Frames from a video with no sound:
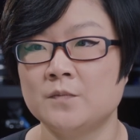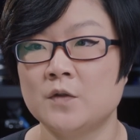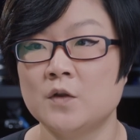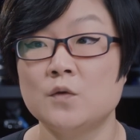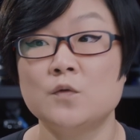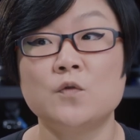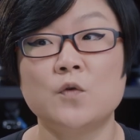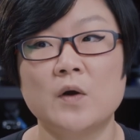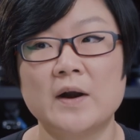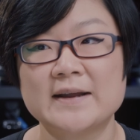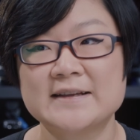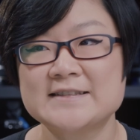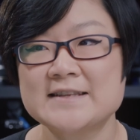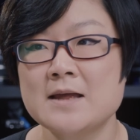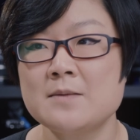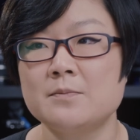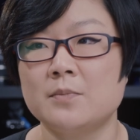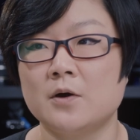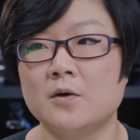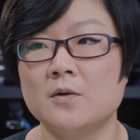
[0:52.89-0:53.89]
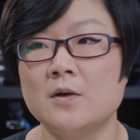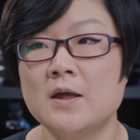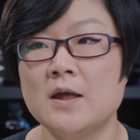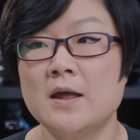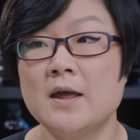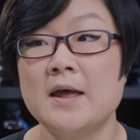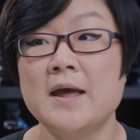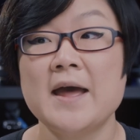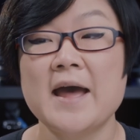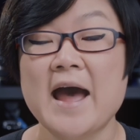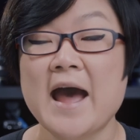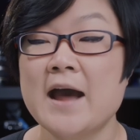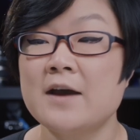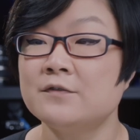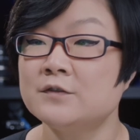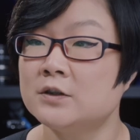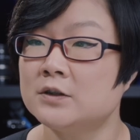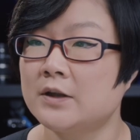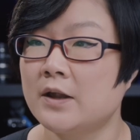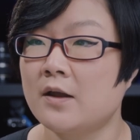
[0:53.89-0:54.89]
For example,
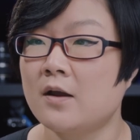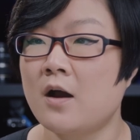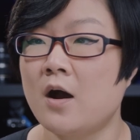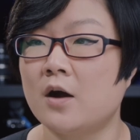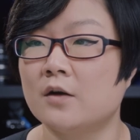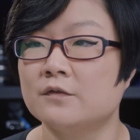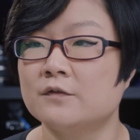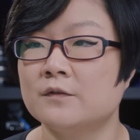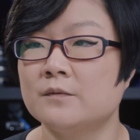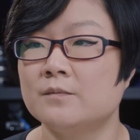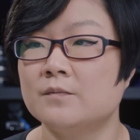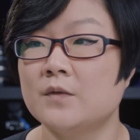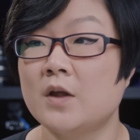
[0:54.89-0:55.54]
after takeoff,